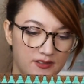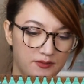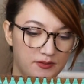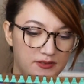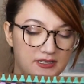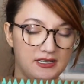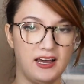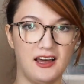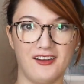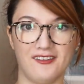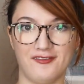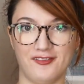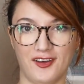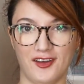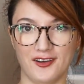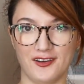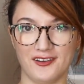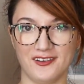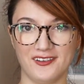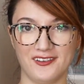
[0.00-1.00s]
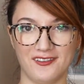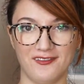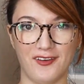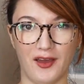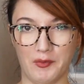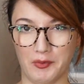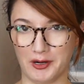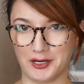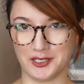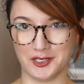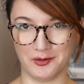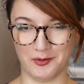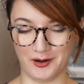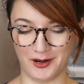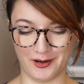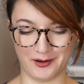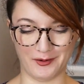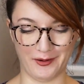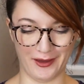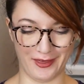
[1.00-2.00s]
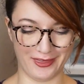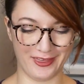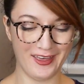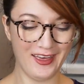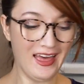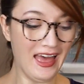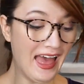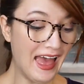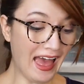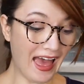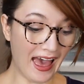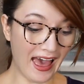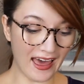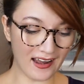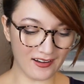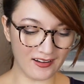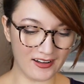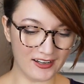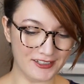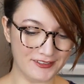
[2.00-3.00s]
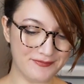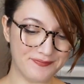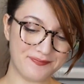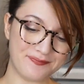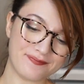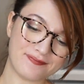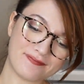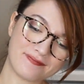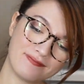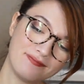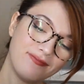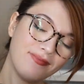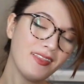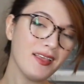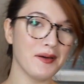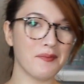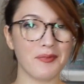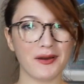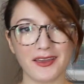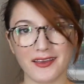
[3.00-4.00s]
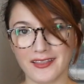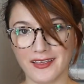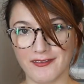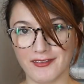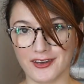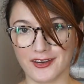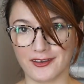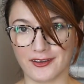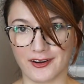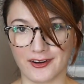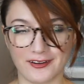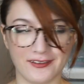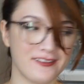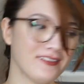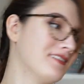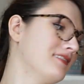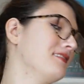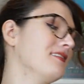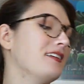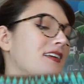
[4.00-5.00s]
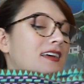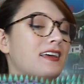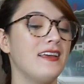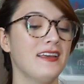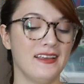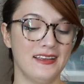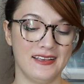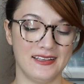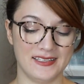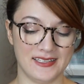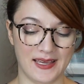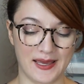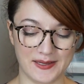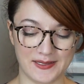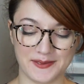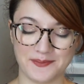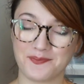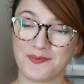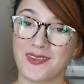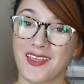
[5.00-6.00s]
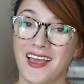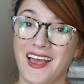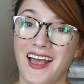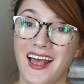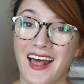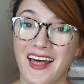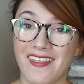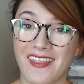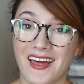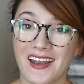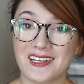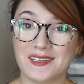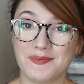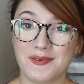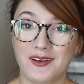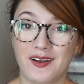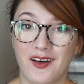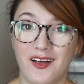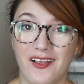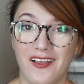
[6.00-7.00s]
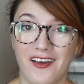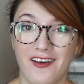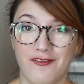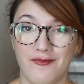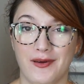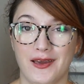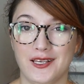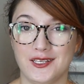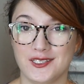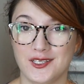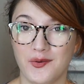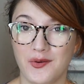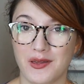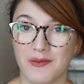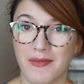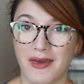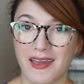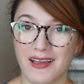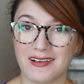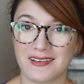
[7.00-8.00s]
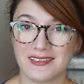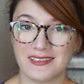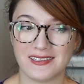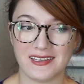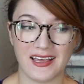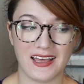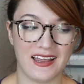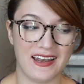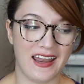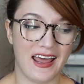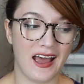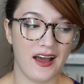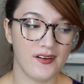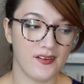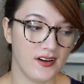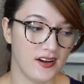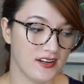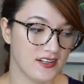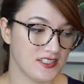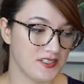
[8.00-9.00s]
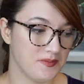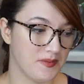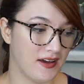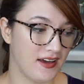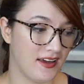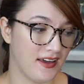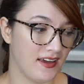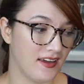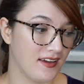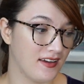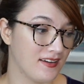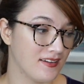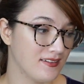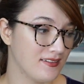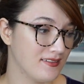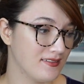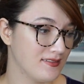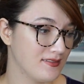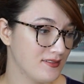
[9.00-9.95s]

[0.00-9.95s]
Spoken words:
this was not fun fabric to work with at all. But you live and you learn. So yes, that has been all of my sewing makes, and now on to my